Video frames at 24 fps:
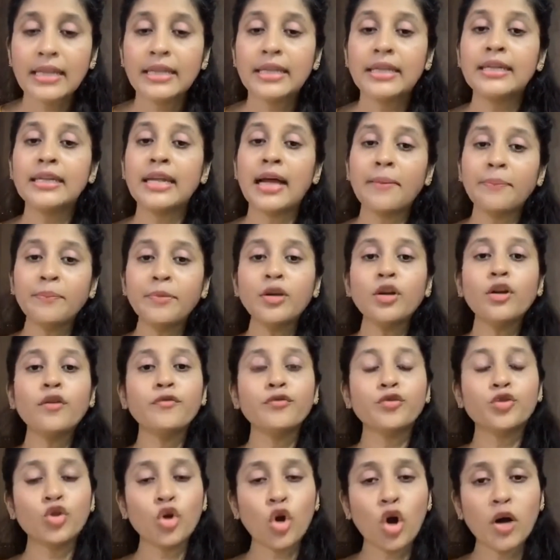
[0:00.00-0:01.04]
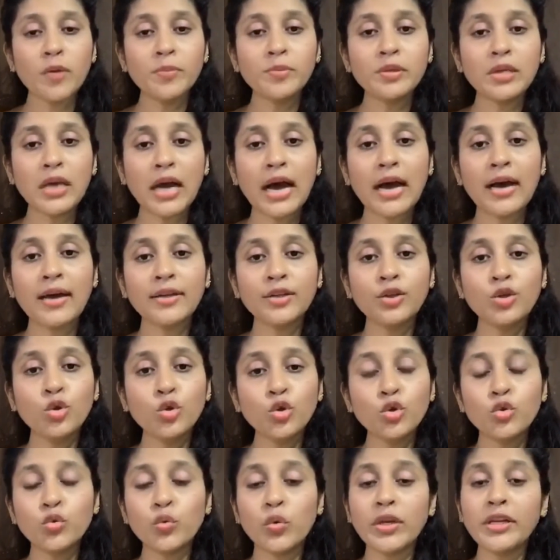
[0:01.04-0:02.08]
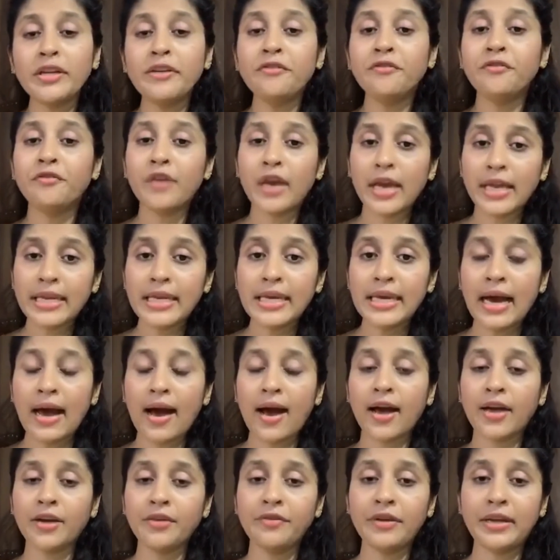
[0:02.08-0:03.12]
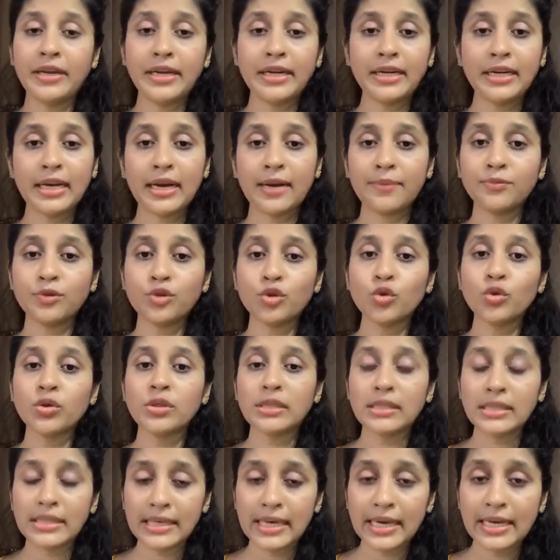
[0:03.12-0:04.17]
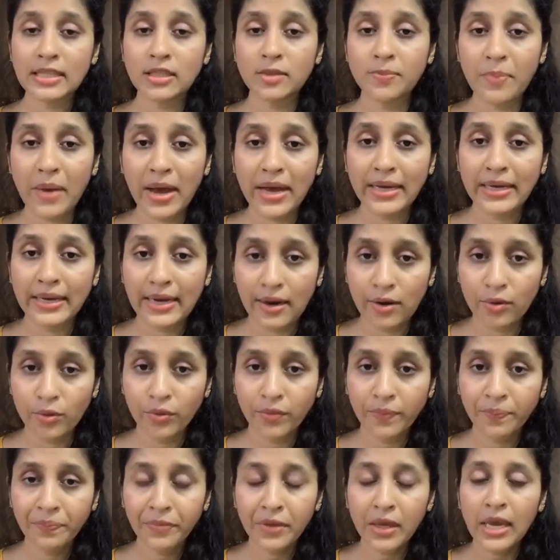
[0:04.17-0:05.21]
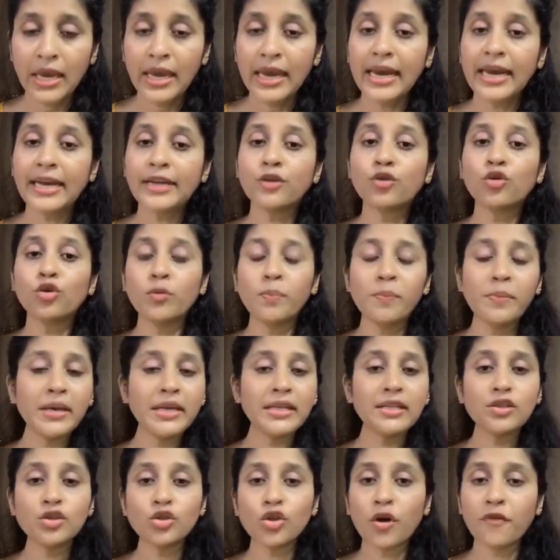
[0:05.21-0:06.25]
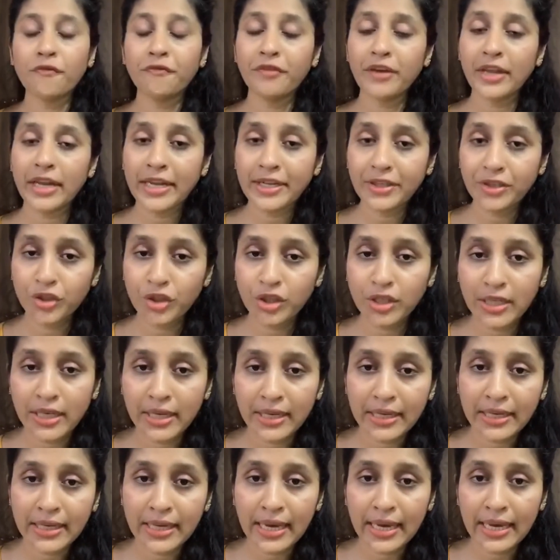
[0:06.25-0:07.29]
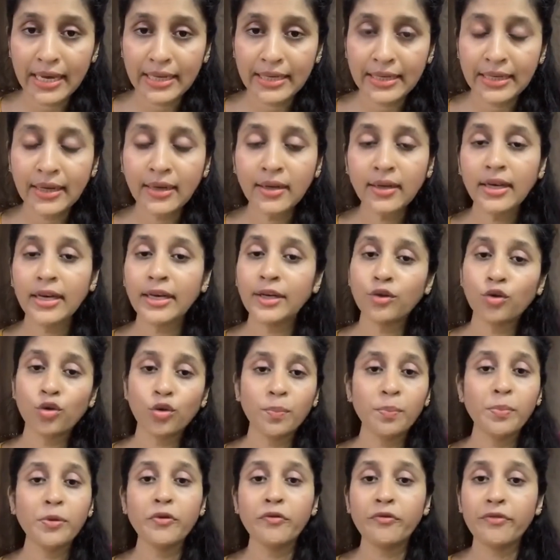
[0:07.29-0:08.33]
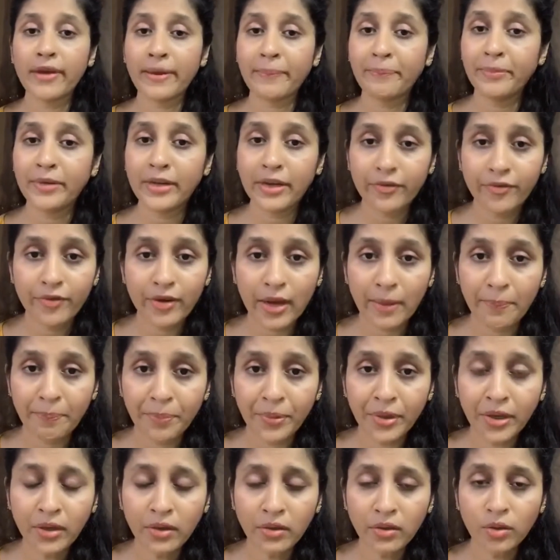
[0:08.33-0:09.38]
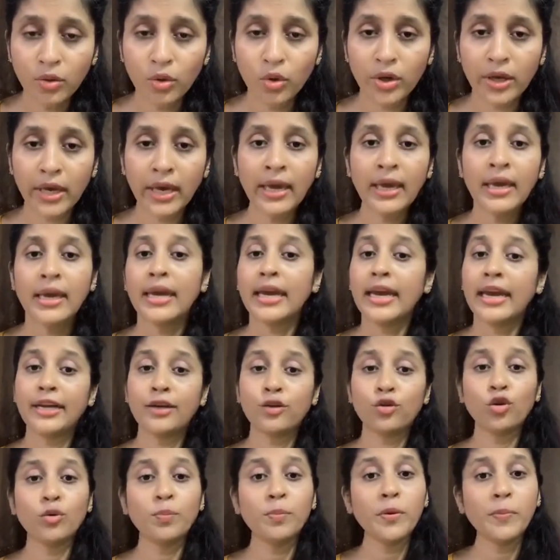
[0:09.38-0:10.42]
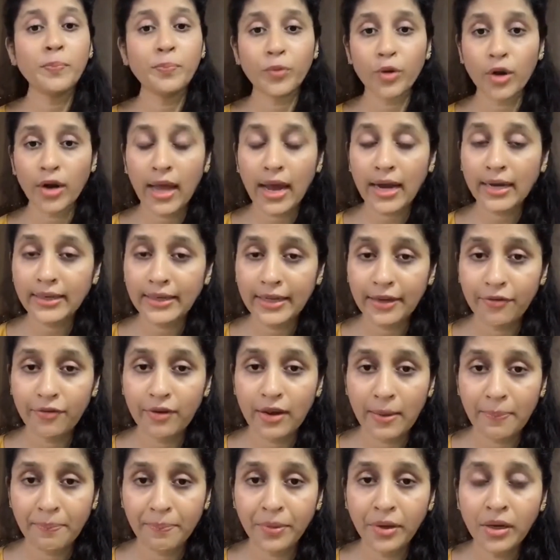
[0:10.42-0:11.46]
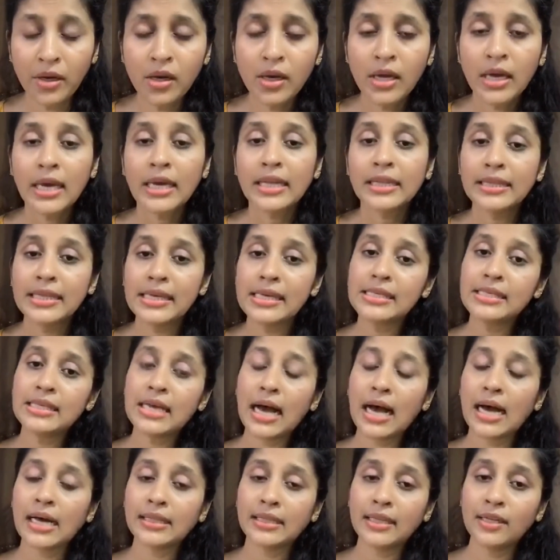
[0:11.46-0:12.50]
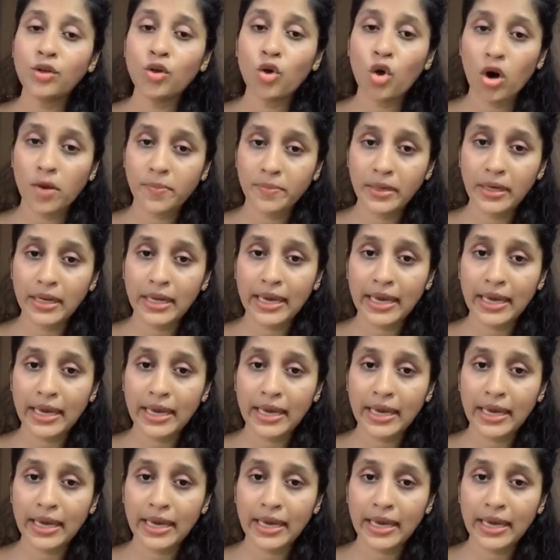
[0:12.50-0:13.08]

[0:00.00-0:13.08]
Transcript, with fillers: the number of jobs are usually very high when it comes to cs background it could be in software engineering area. It could be web developer. Okay. It could be product developer. These are the normal